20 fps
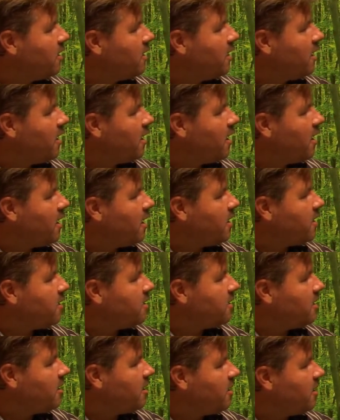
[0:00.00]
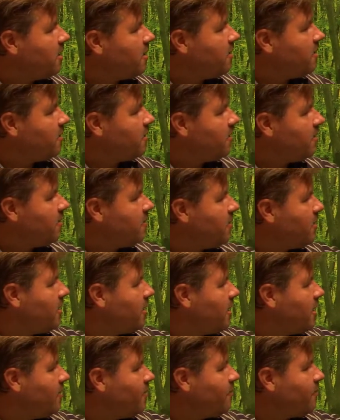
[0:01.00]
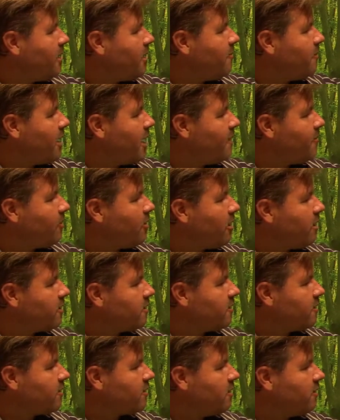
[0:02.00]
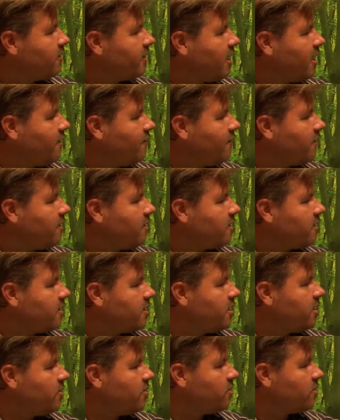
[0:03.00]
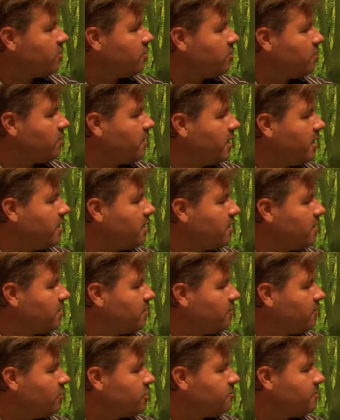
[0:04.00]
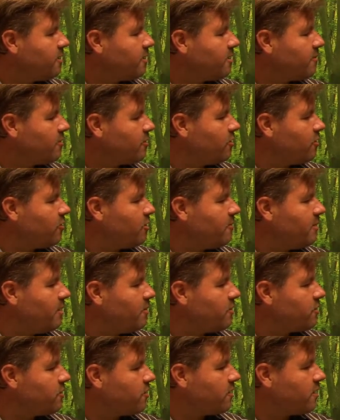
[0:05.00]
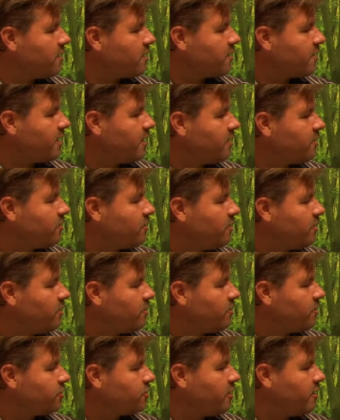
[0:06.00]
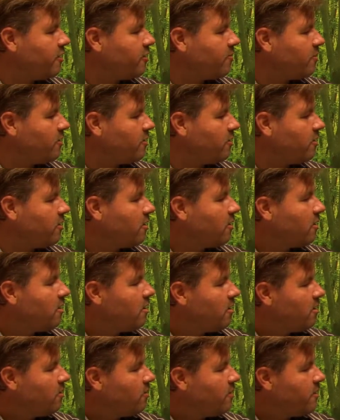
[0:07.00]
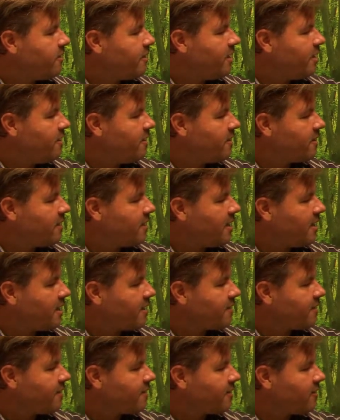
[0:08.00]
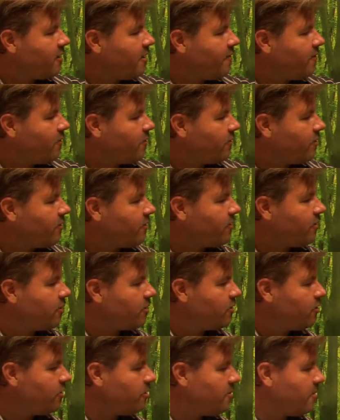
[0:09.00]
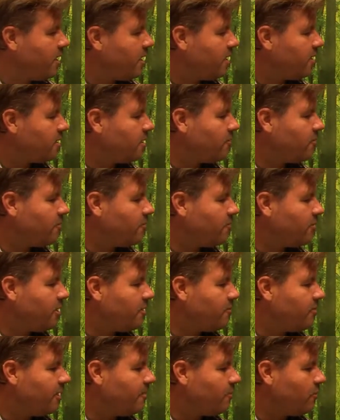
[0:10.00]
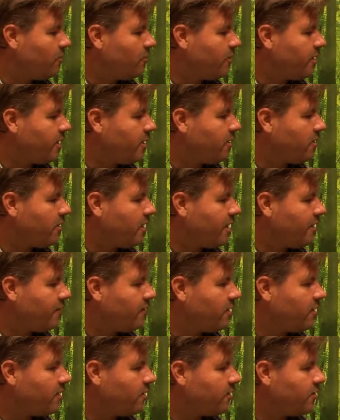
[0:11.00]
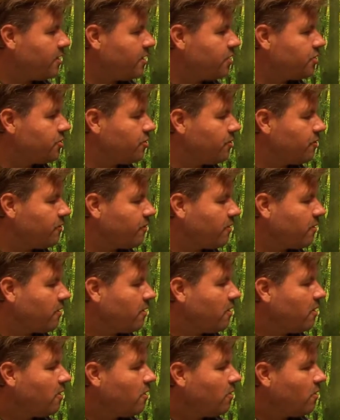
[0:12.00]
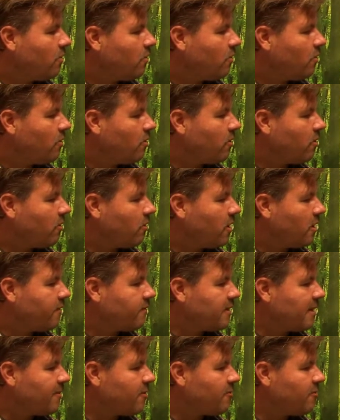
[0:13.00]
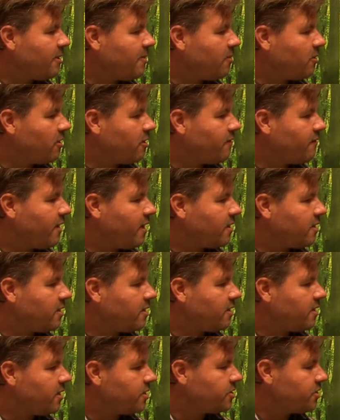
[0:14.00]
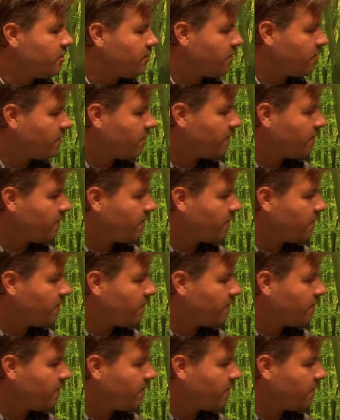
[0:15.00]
and a byproduct is called alpha-ketoglutarate, which becomes glutamate, which is an excitatory neurotransmitter. We see this in excess levels, the glutamate, in people that are having seizures, or a lot of times people that have had concussions.